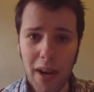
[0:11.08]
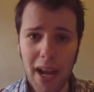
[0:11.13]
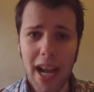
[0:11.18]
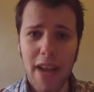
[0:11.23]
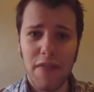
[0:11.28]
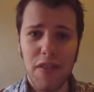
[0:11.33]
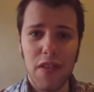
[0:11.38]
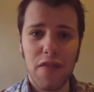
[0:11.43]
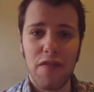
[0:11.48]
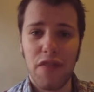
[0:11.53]
So what
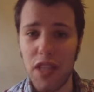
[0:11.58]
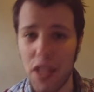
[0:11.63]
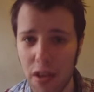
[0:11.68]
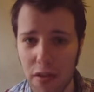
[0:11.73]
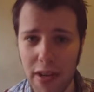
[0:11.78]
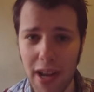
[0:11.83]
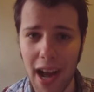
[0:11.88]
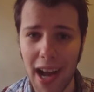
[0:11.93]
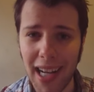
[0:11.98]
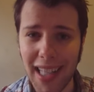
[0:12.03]
I have done for
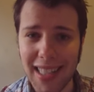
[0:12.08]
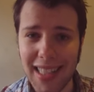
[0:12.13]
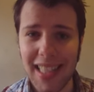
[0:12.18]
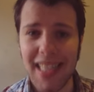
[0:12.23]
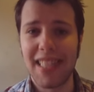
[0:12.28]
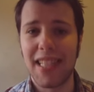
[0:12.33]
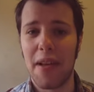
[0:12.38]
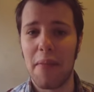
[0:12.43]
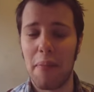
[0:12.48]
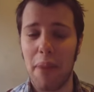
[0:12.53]
you
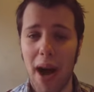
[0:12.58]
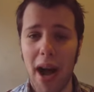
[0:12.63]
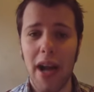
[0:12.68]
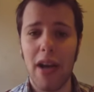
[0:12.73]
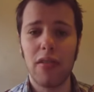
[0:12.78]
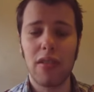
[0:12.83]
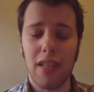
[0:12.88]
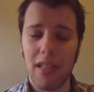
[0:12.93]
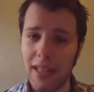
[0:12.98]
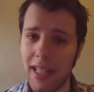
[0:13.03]
guys is
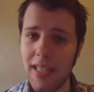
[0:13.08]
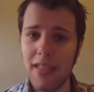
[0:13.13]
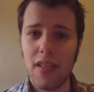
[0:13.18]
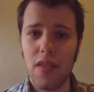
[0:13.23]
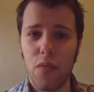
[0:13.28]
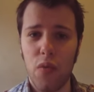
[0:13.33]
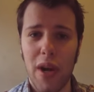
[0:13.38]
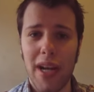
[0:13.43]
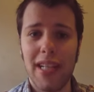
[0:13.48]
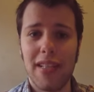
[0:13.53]
compiled a
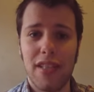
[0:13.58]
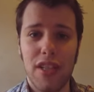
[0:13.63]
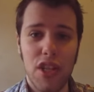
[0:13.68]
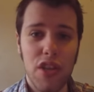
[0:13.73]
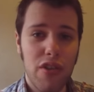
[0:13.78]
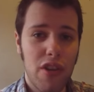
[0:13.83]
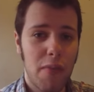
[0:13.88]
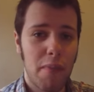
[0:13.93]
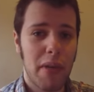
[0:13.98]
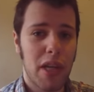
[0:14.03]
list of ways that
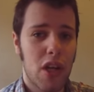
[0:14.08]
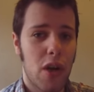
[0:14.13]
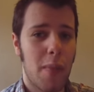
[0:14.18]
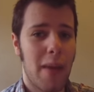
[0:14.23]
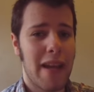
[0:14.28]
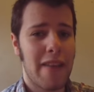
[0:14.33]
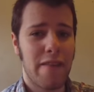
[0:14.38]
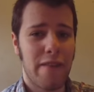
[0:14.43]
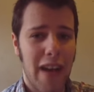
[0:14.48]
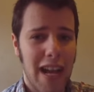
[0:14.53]
you can
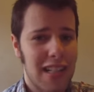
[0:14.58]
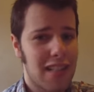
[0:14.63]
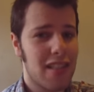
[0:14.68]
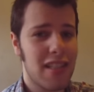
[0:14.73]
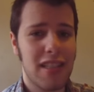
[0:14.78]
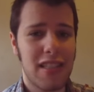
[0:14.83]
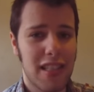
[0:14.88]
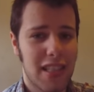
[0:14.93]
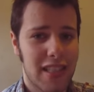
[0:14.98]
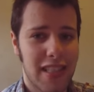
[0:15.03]
become a
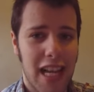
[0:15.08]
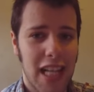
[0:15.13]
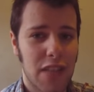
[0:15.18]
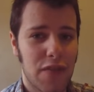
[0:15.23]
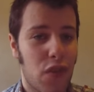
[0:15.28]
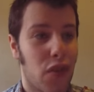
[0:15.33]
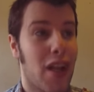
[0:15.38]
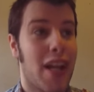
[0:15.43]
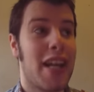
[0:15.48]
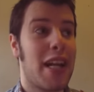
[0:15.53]
vastly
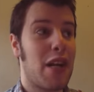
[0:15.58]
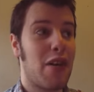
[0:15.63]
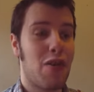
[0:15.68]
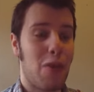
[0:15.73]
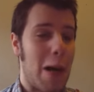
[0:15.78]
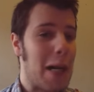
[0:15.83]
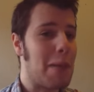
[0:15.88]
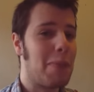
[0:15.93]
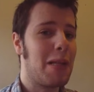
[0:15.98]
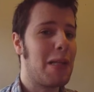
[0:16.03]
successful and
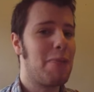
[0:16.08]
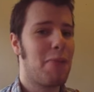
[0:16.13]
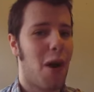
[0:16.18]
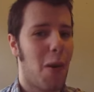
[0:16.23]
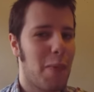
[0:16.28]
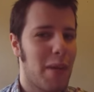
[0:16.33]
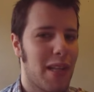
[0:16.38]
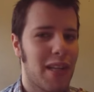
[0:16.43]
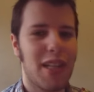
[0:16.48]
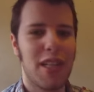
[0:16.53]
incredibly
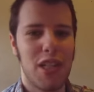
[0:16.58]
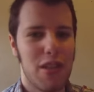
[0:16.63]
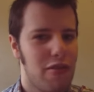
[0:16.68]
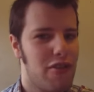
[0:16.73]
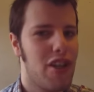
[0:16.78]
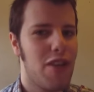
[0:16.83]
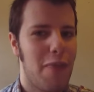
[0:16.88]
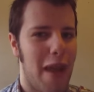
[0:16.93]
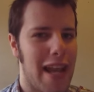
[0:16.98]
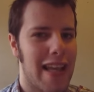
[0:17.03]
popular
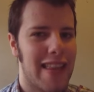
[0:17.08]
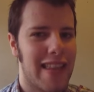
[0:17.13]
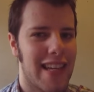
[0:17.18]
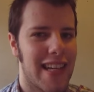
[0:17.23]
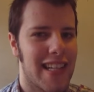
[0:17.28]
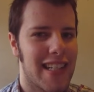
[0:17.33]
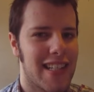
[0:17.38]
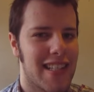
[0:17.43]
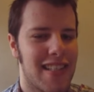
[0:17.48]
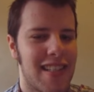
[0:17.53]
YouTube
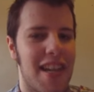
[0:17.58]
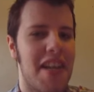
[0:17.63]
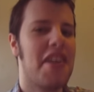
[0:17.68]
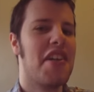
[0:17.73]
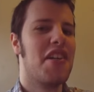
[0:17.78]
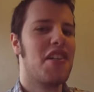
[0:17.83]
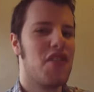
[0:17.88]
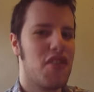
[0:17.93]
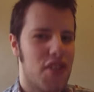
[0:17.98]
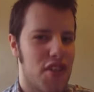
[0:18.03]
atheist,
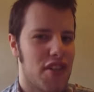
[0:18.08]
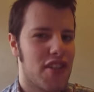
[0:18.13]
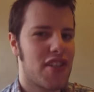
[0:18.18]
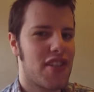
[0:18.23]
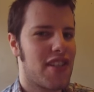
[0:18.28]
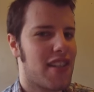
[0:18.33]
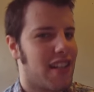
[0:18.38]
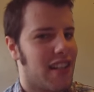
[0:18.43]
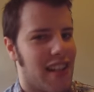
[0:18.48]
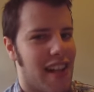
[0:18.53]

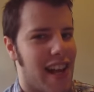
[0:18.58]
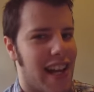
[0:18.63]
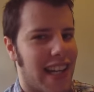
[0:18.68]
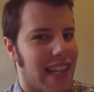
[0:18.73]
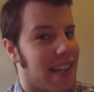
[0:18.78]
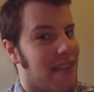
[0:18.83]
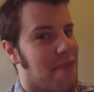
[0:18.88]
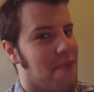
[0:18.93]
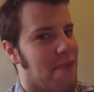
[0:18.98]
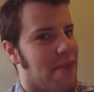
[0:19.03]
just
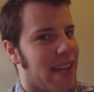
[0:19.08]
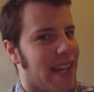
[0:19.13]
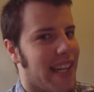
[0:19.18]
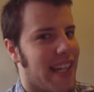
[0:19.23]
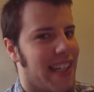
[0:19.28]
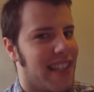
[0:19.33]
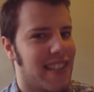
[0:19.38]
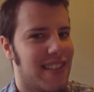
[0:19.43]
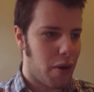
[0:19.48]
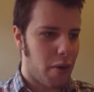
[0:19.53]
like
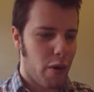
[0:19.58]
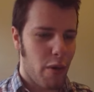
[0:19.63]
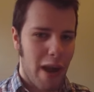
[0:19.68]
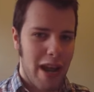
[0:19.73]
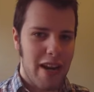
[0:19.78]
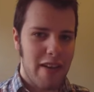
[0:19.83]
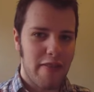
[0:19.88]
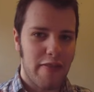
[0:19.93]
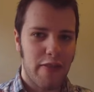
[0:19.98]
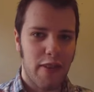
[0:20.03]
me. So what are we
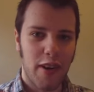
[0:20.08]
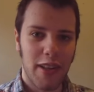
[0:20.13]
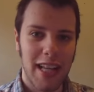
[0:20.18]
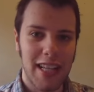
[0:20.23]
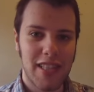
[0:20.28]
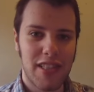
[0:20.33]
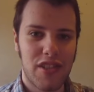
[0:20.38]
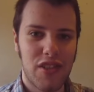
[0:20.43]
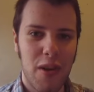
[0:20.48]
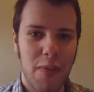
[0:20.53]
waiting for?
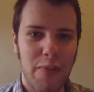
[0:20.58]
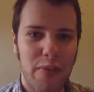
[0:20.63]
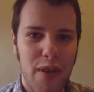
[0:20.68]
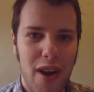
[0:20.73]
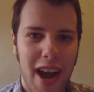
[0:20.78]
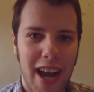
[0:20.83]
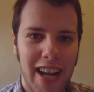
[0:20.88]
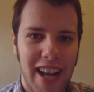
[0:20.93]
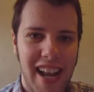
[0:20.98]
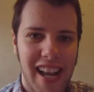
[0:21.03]
Let's jump
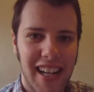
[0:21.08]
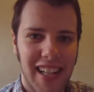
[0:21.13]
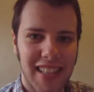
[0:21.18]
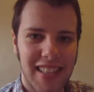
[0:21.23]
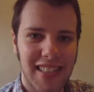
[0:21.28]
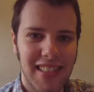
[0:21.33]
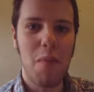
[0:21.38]
right in.